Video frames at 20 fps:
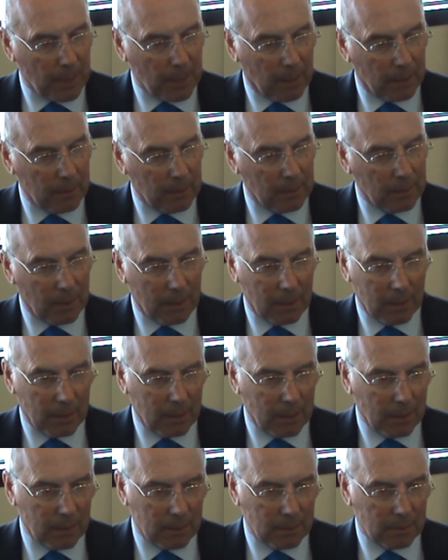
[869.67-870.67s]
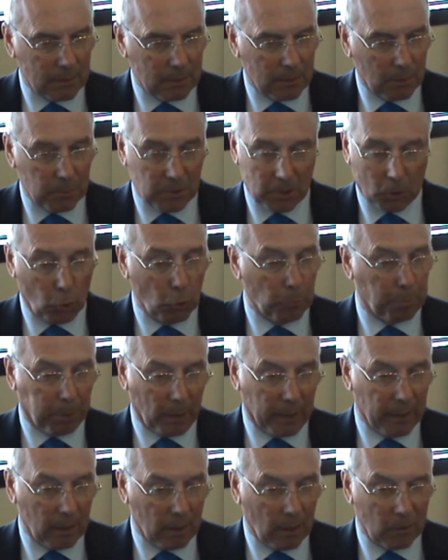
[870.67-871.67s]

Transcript: and he was a good player.